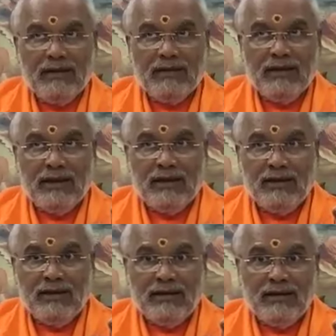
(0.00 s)

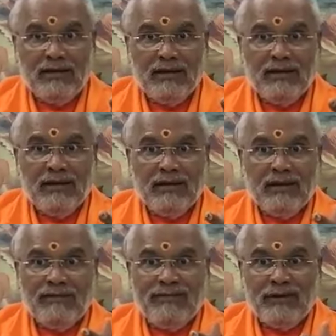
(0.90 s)
then
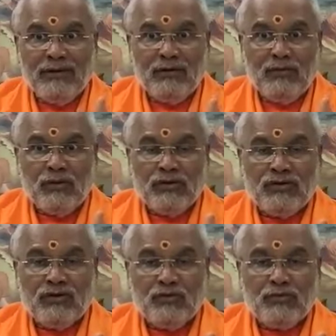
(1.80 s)
the fellow
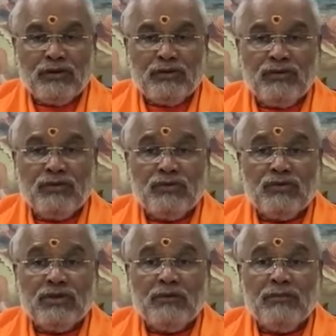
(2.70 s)
wants to pursue
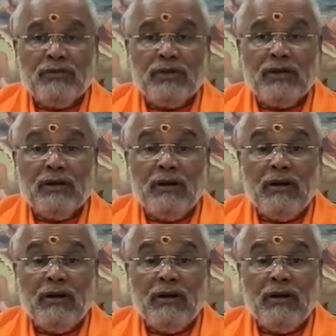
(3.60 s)
something